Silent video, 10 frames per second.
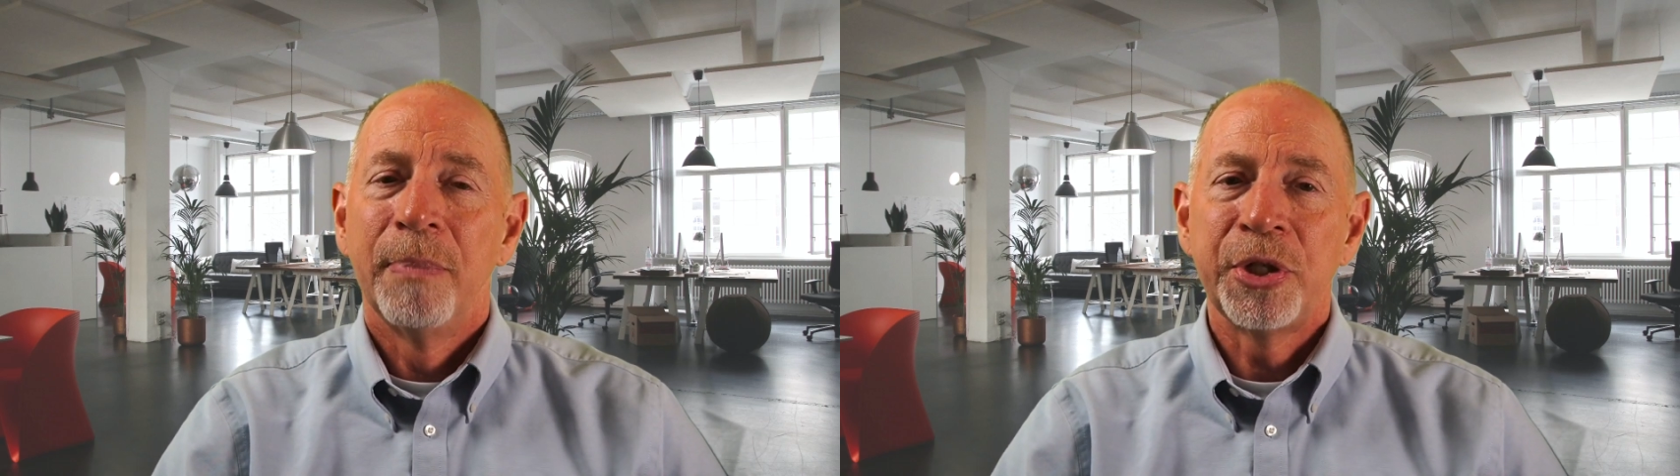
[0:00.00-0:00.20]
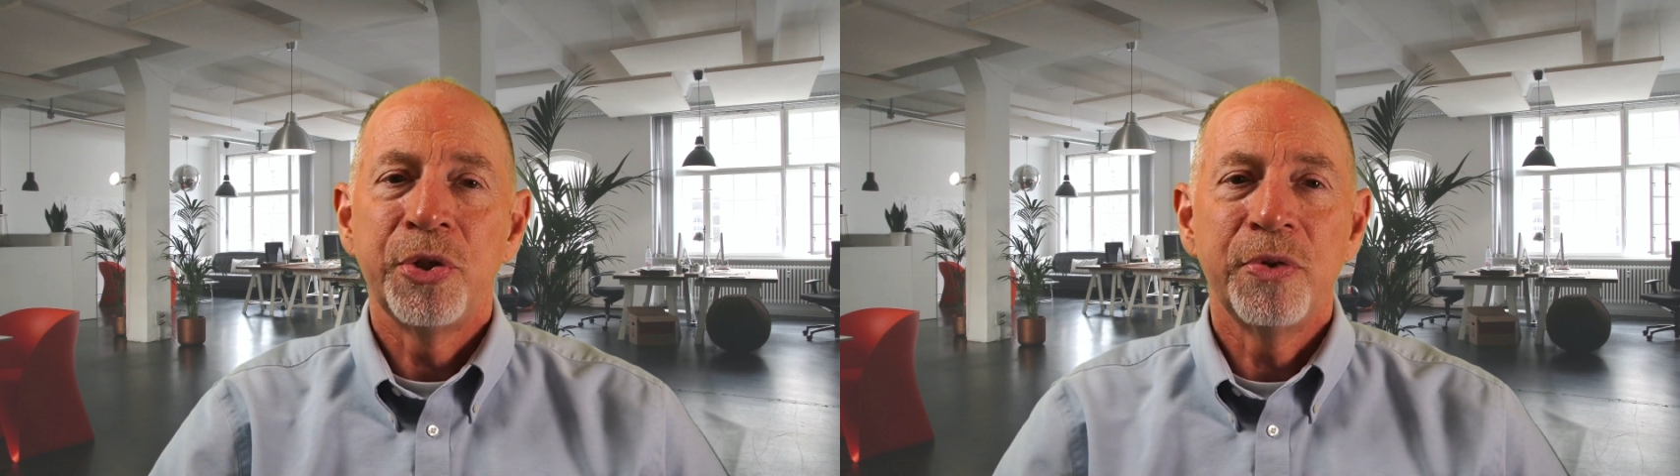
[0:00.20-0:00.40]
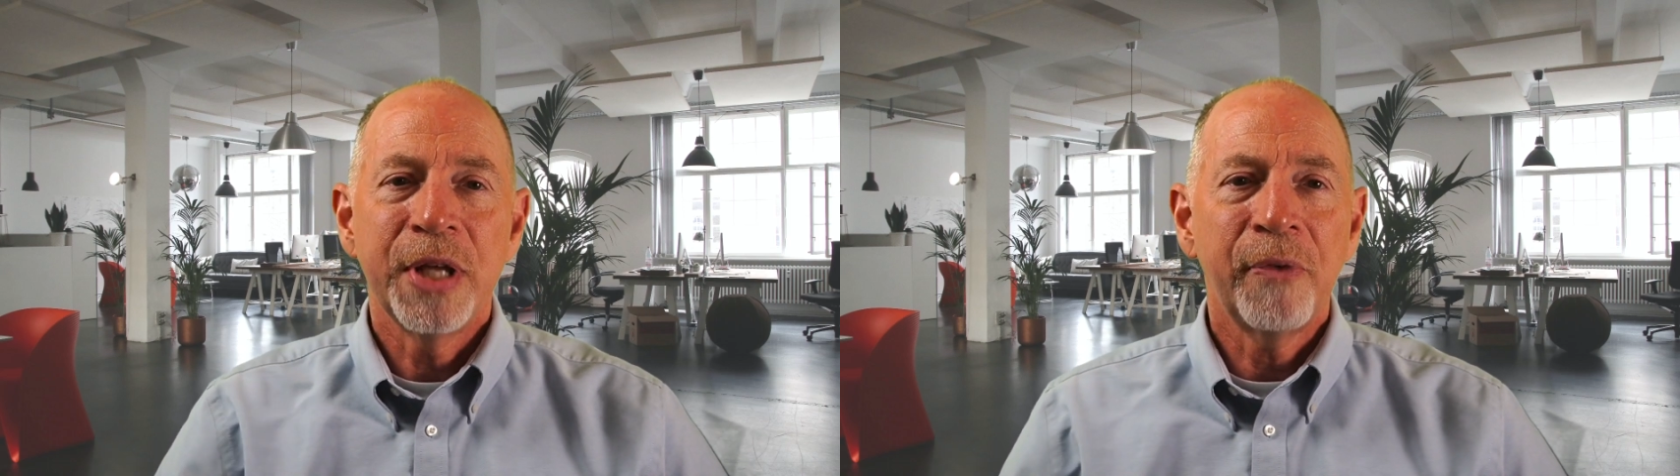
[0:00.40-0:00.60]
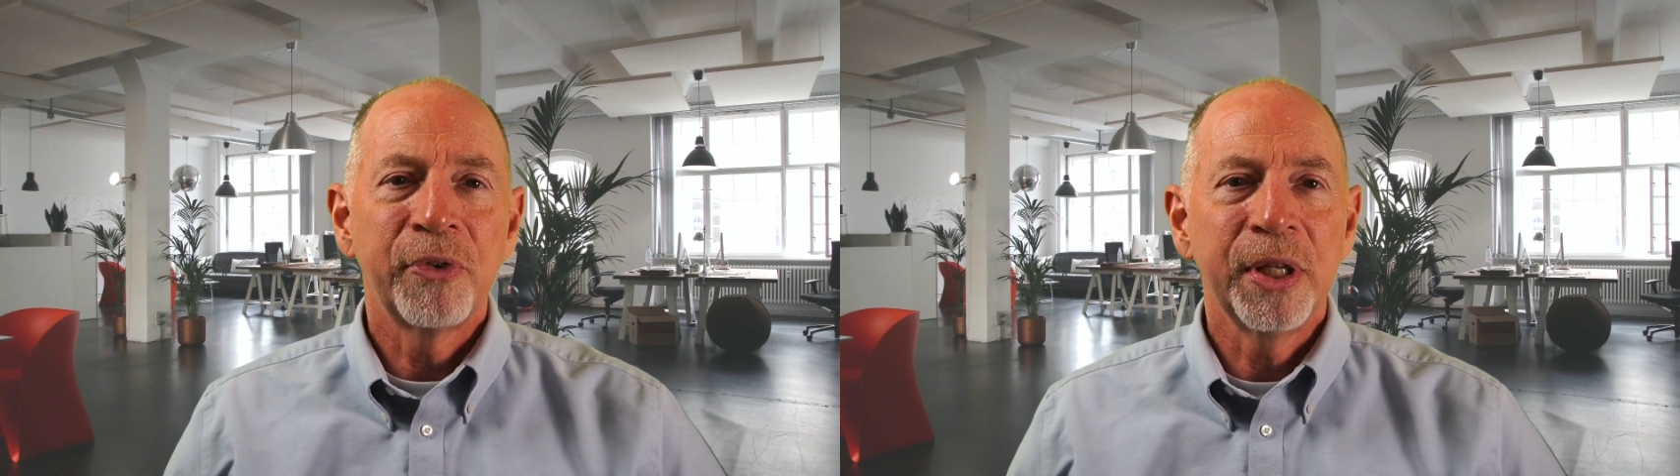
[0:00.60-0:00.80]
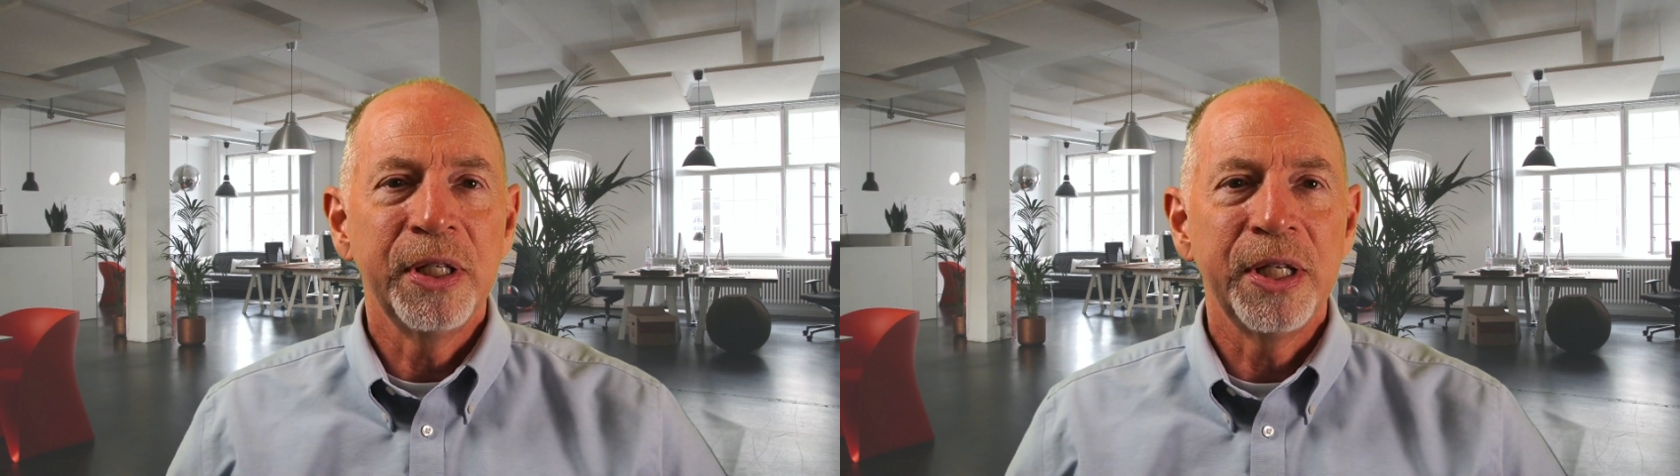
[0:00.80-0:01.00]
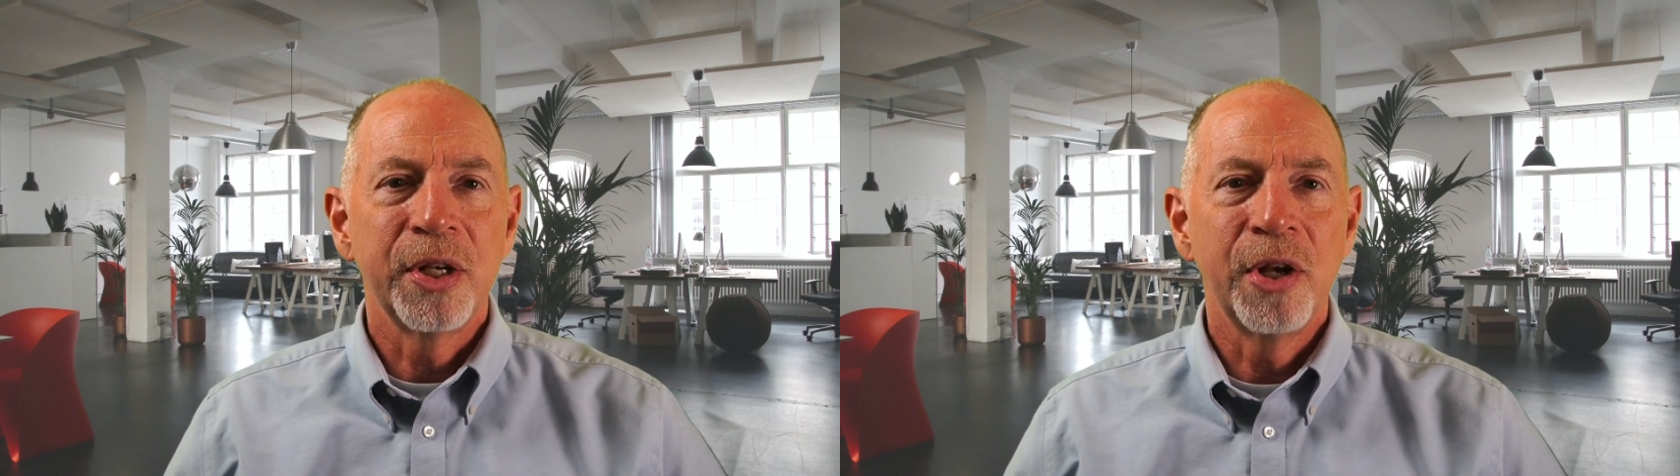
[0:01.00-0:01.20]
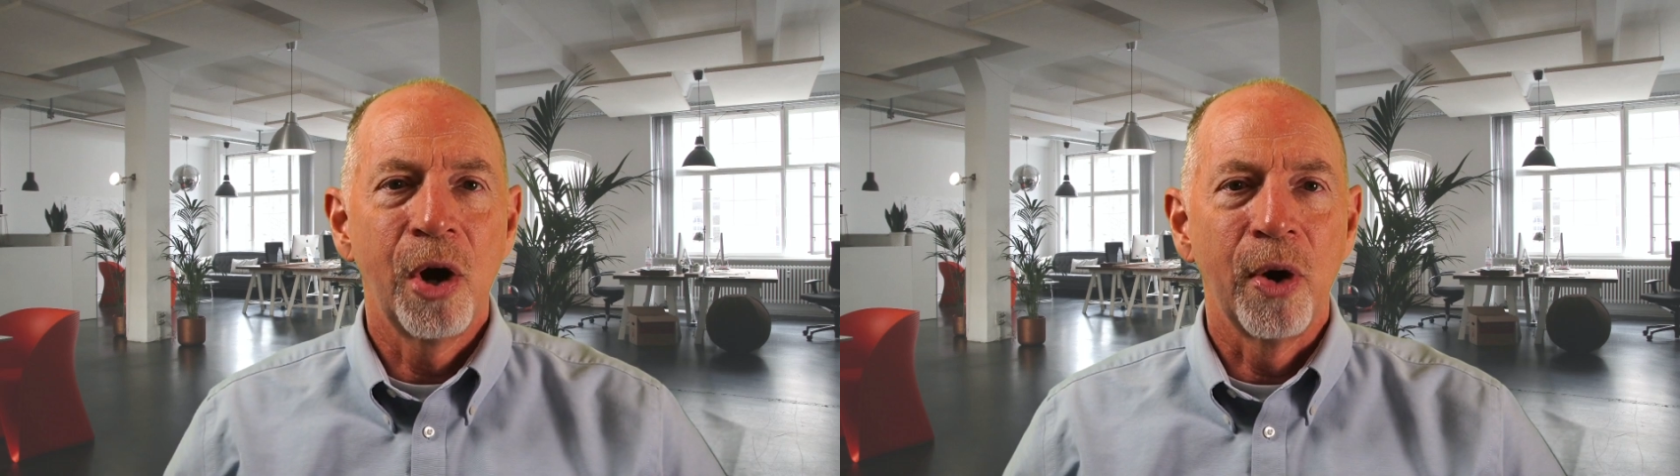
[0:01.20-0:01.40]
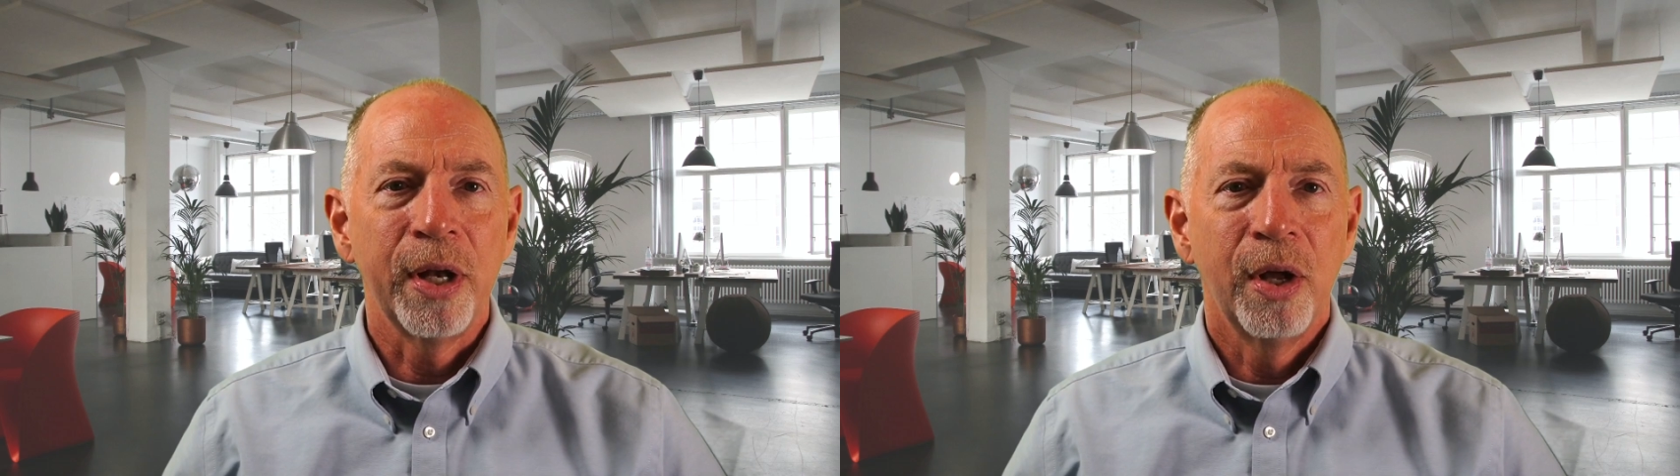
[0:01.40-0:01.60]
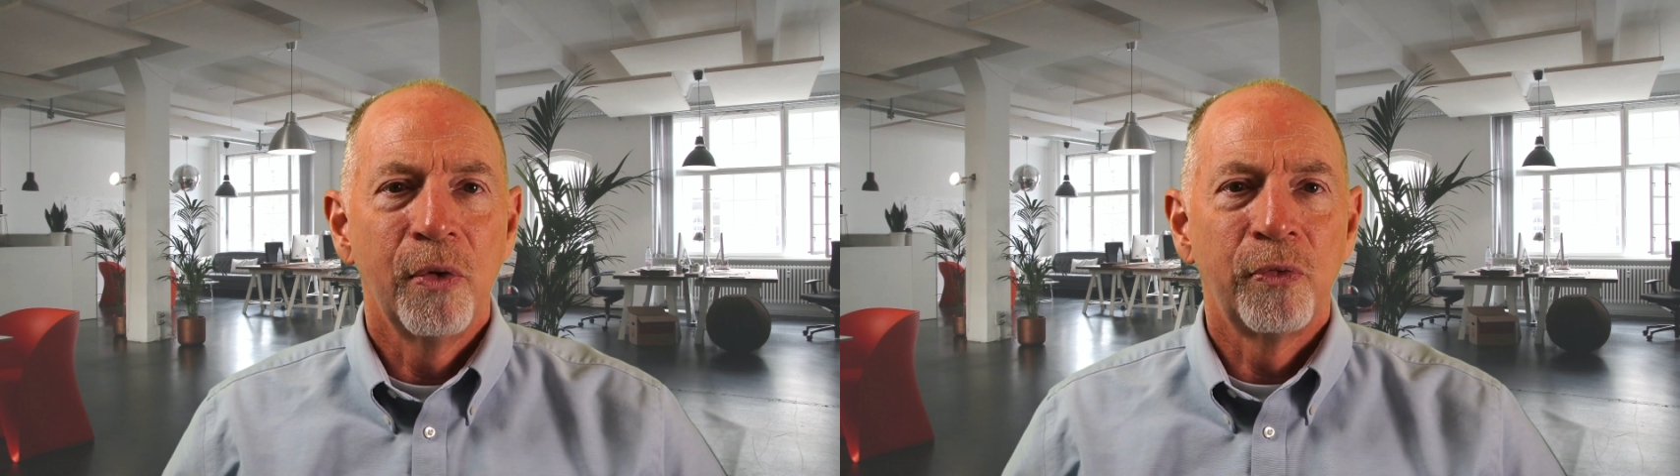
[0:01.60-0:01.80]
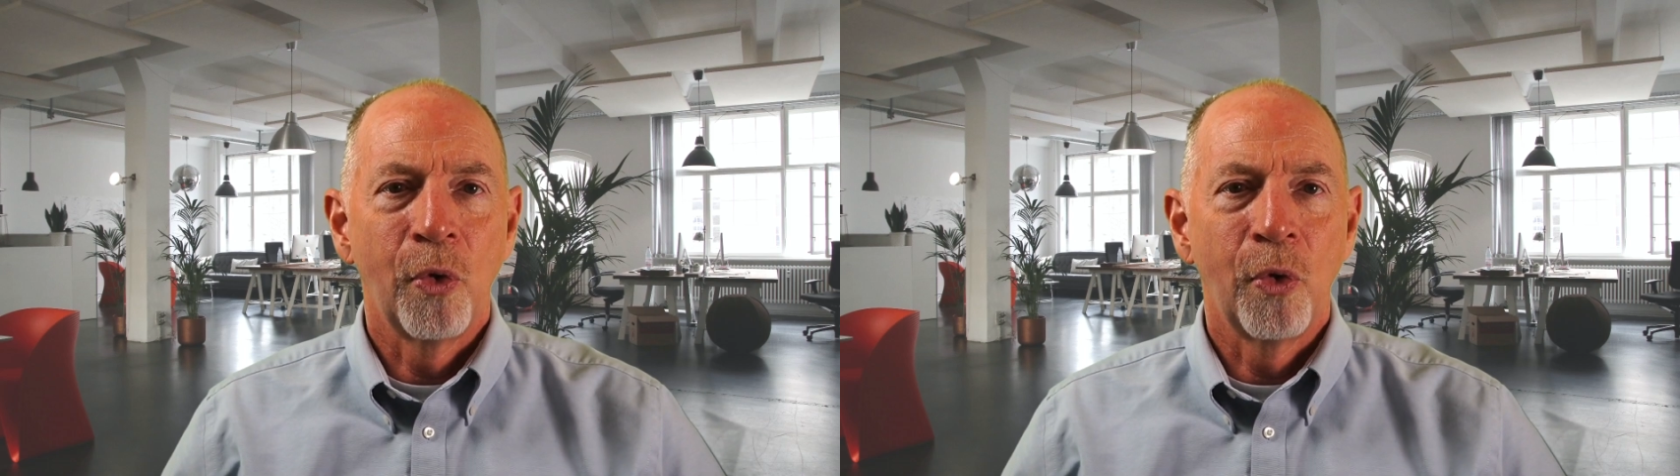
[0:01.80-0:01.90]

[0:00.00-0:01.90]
but you definitely need to know it